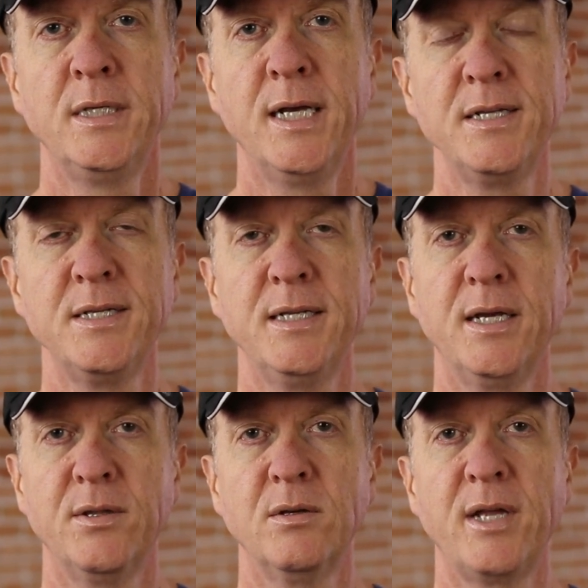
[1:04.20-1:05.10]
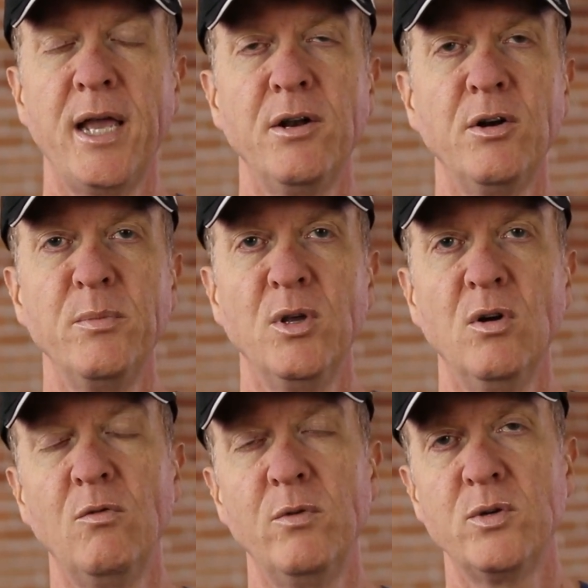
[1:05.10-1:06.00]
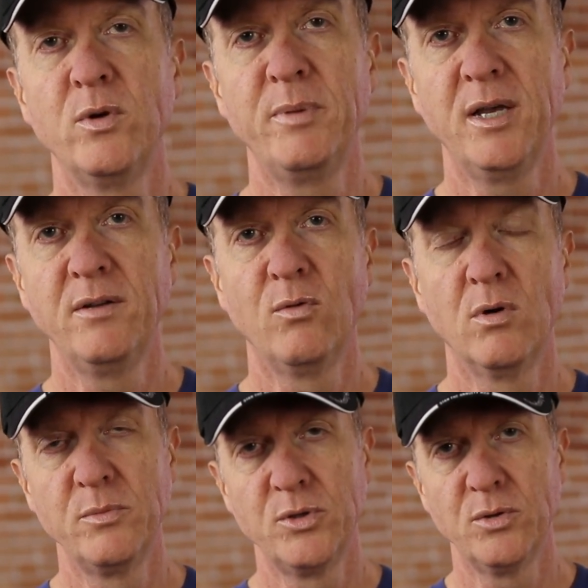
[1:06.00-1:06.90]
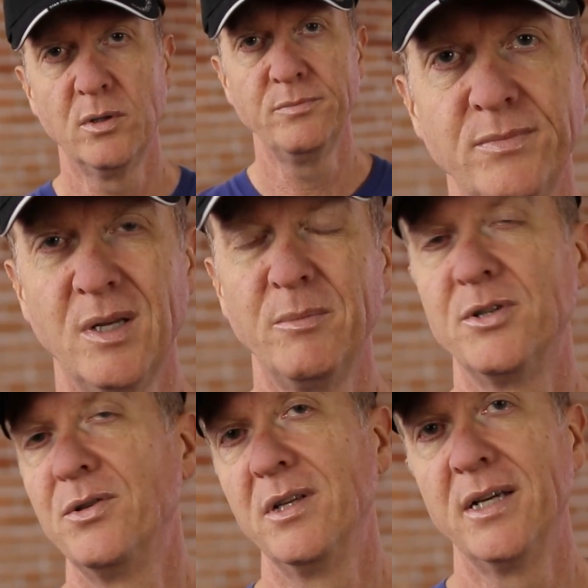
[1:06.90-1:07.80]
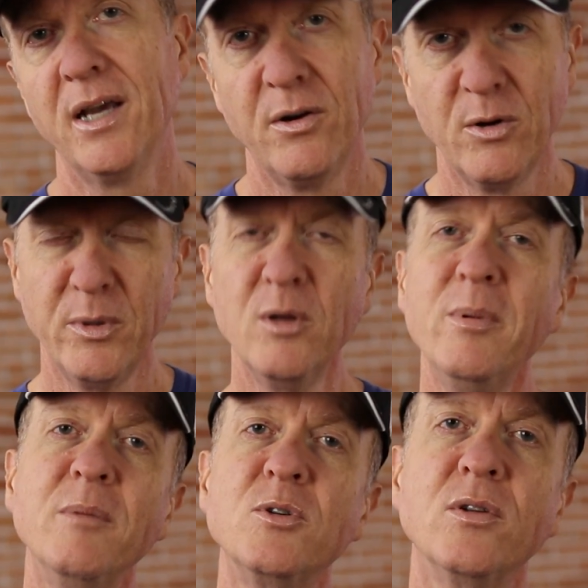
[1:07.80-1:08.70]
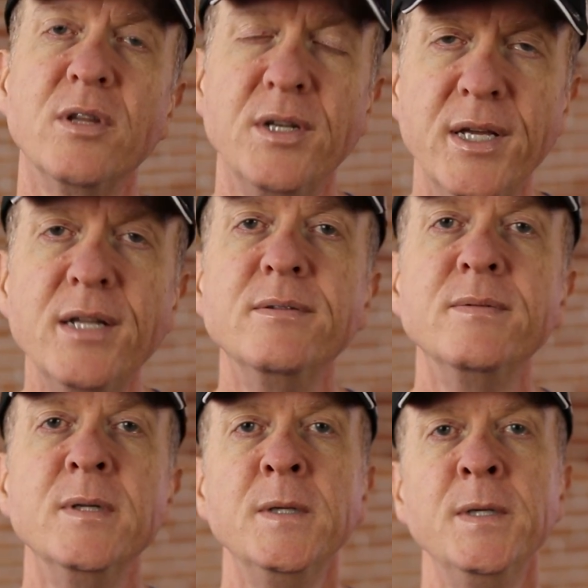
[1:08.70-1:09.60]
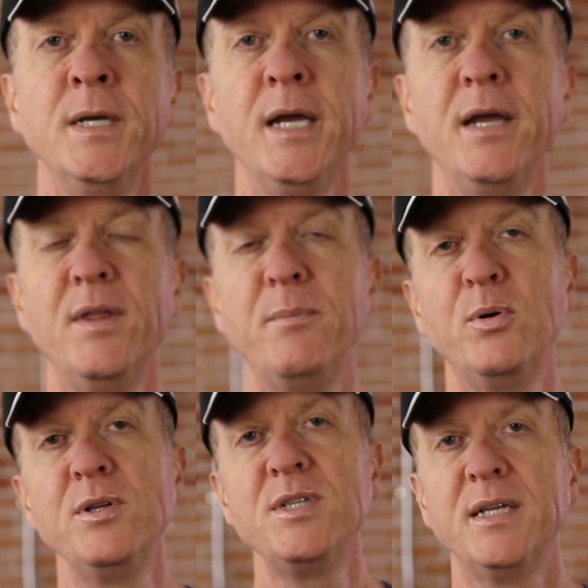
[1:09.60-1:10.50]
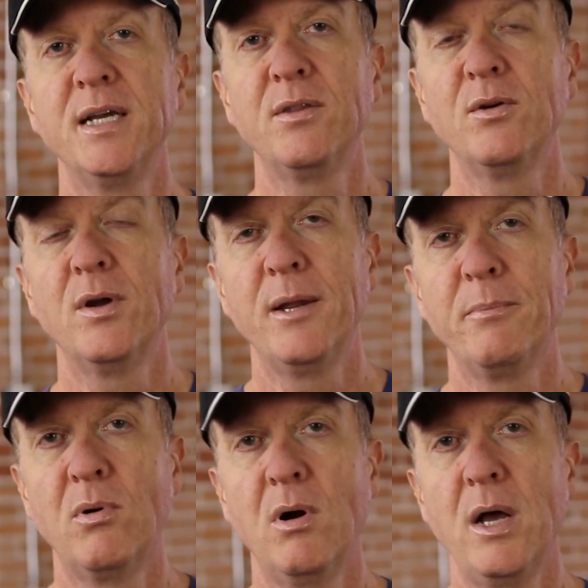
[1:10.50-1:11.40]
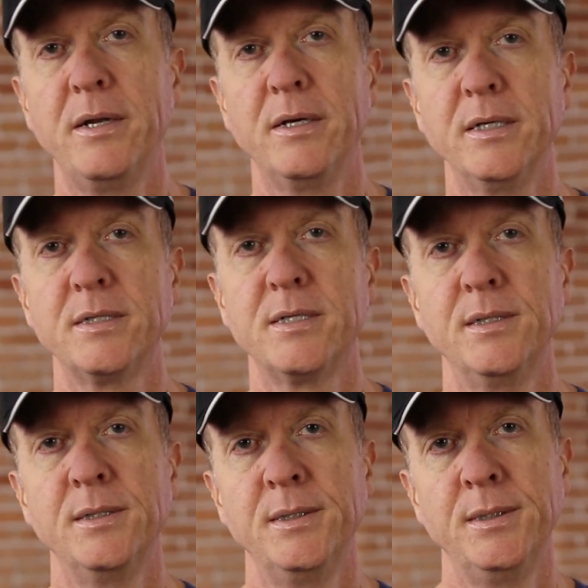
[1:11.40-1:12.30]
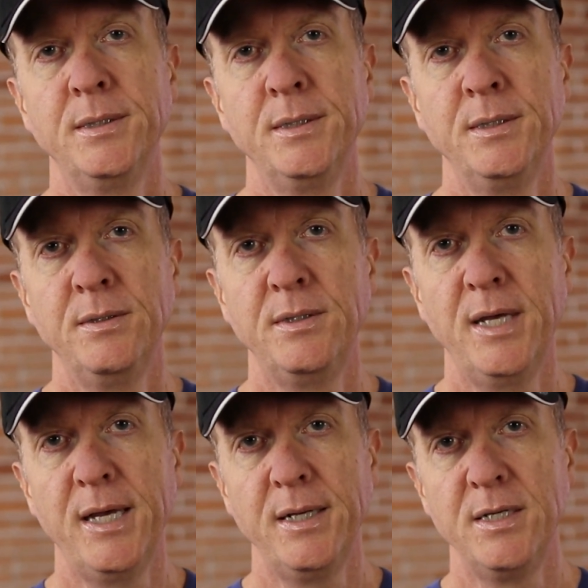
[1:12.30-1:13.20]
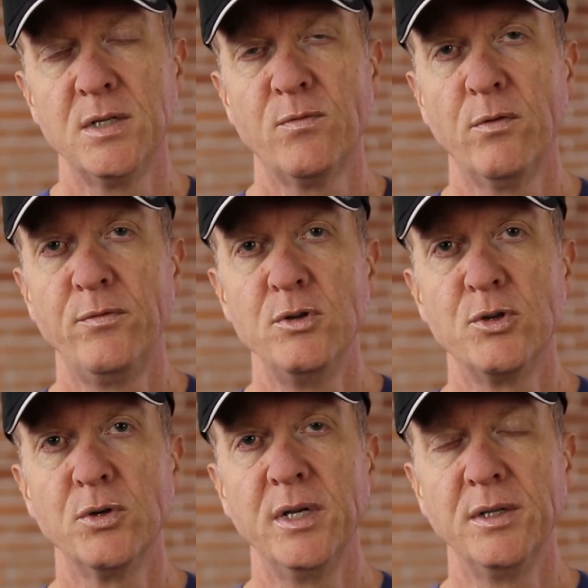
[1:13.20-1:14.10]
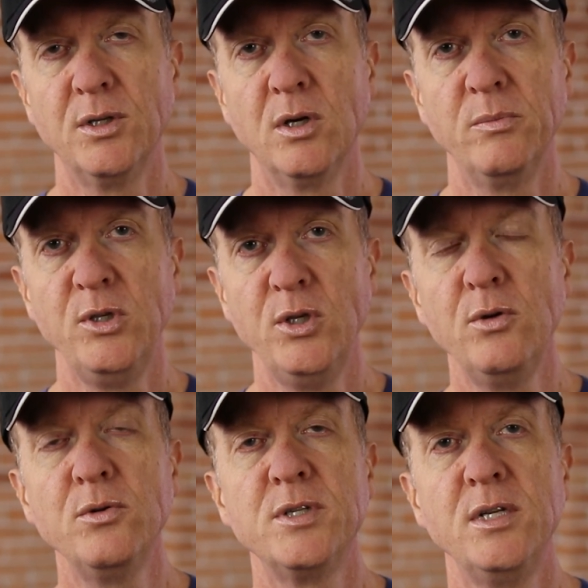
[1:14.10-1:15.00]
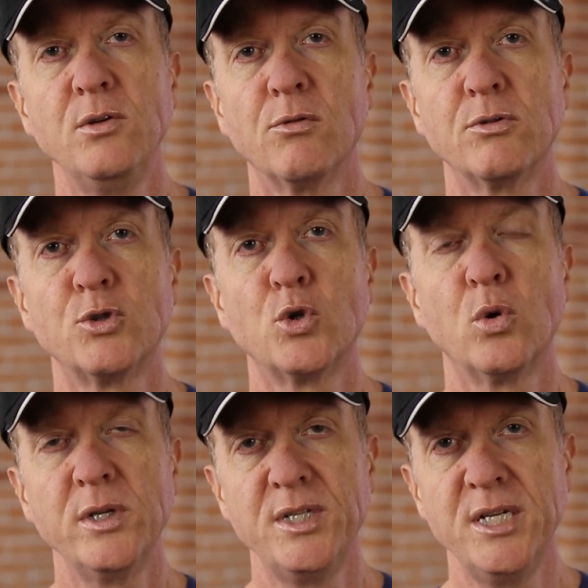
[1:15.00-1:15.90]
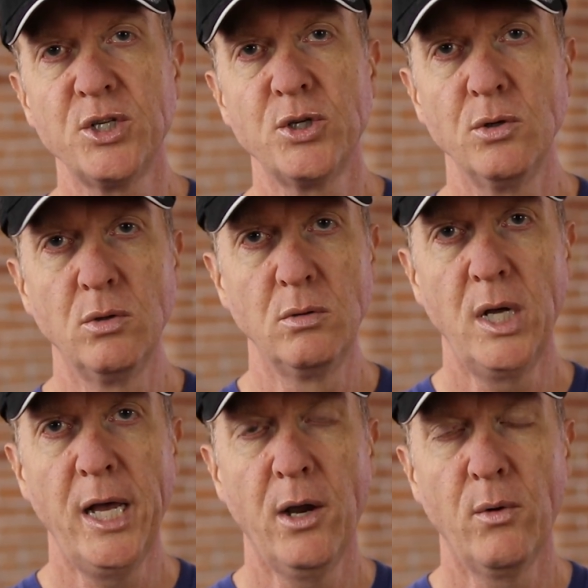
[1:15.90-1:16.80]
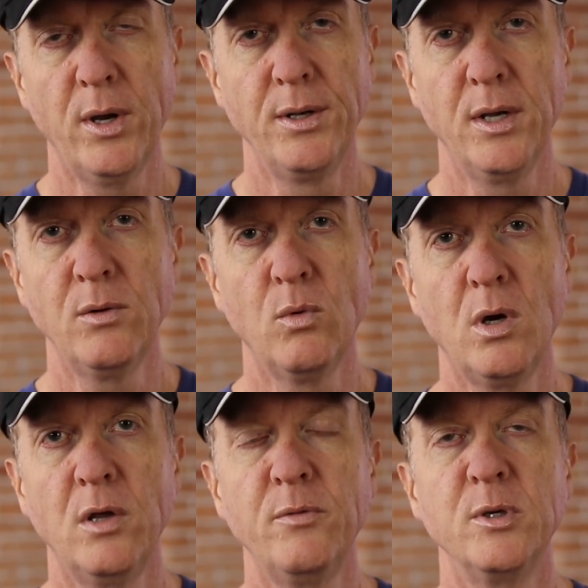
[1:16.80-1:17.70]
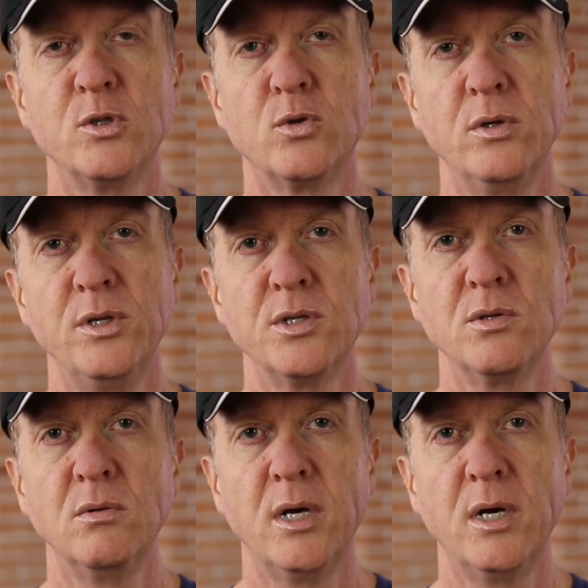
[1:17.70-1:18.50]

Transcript: got together, catered a meal, which we paid for, I'm sure. I'm not sure they catered a meal, but I'm sure they did. And they put together a product that is for future income using your traditional IRA, not Roth, but traditional